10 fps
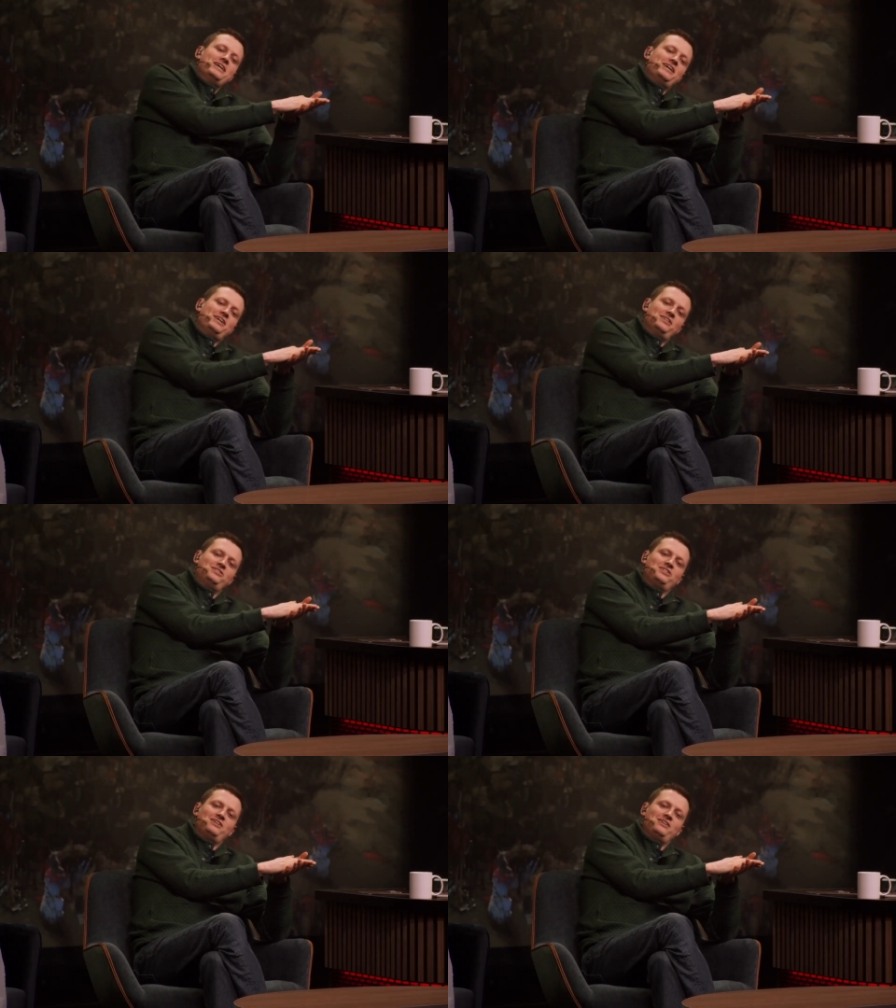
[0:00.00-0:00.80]

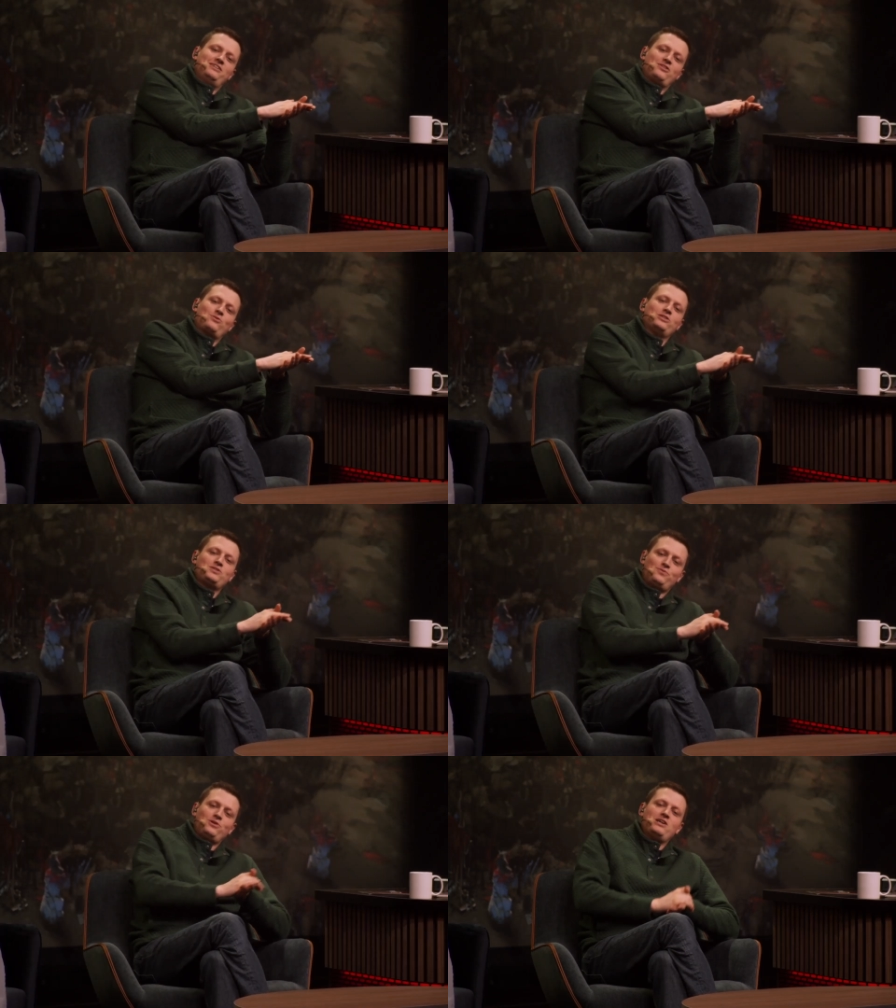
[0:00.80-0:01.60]
And another
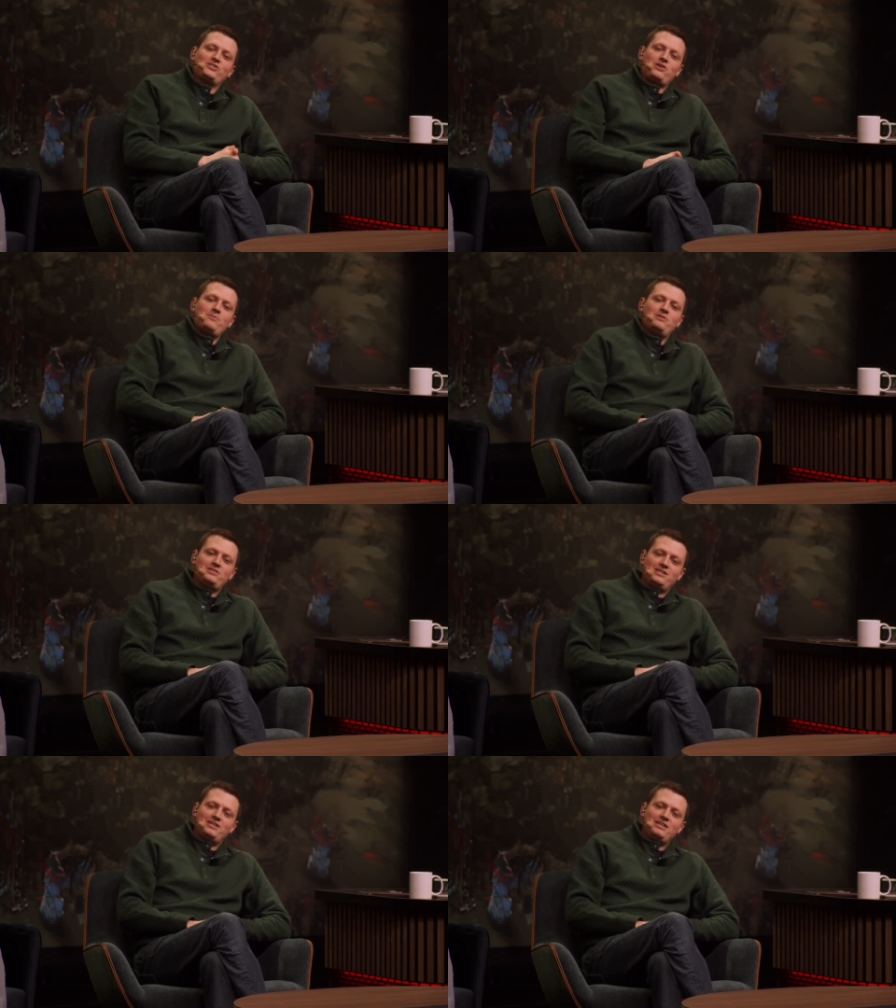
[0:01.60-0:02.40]
question for you. Is there
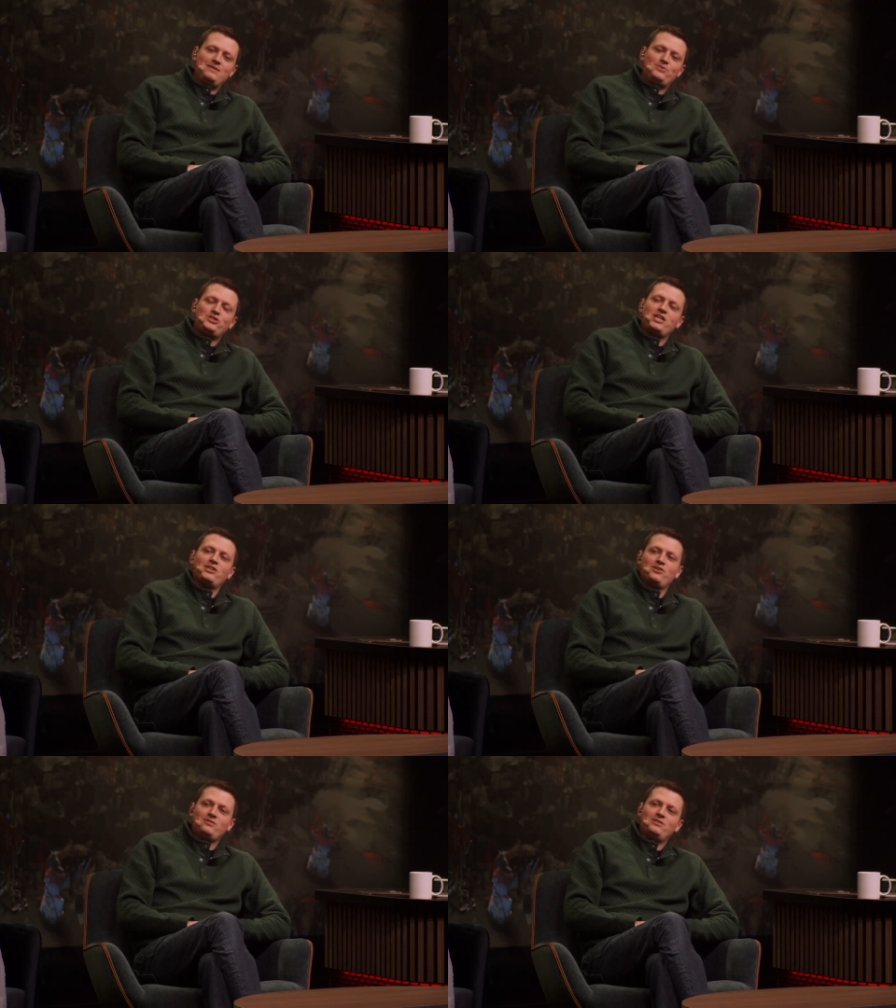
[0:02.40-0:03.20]
anyone in
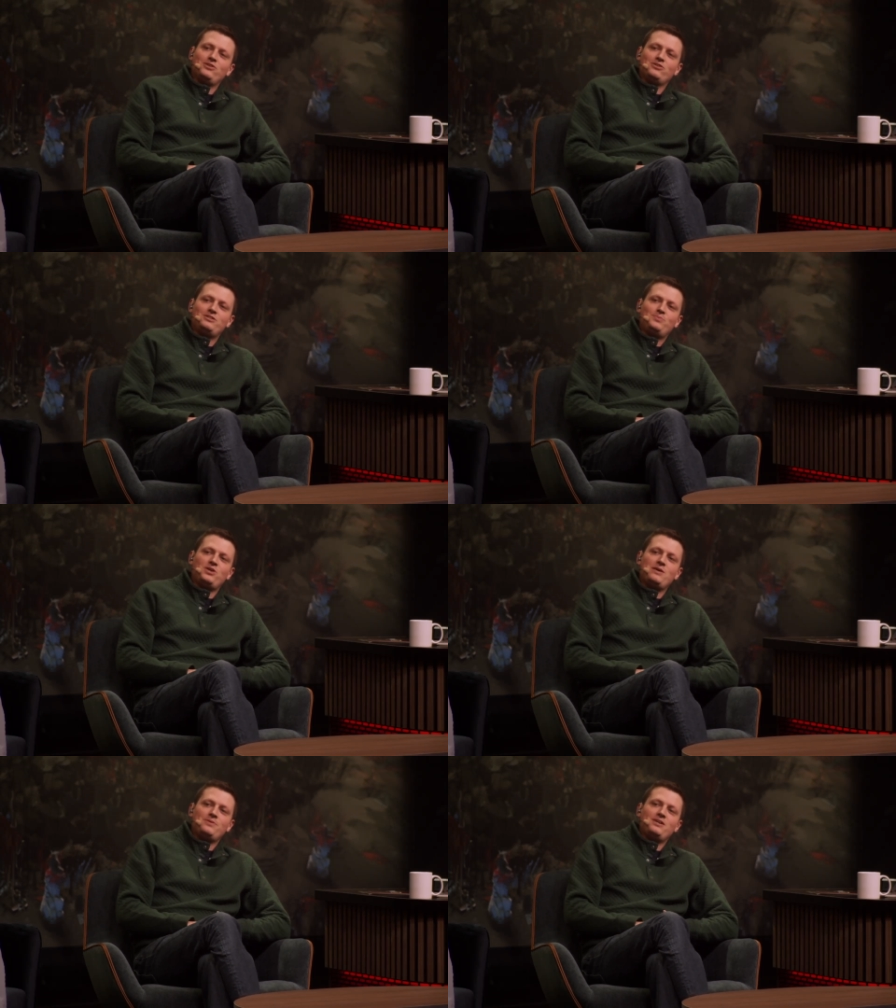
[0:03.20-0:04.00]
particular that you're looking to
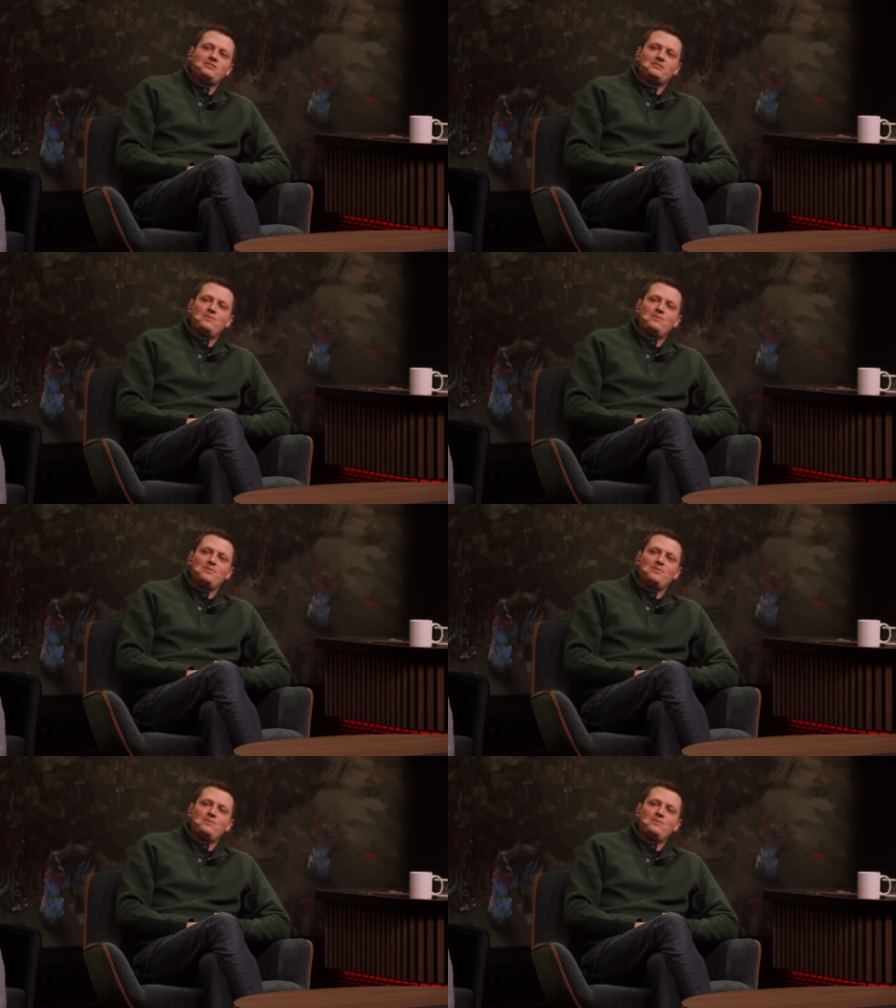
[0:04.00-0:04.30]
play up against?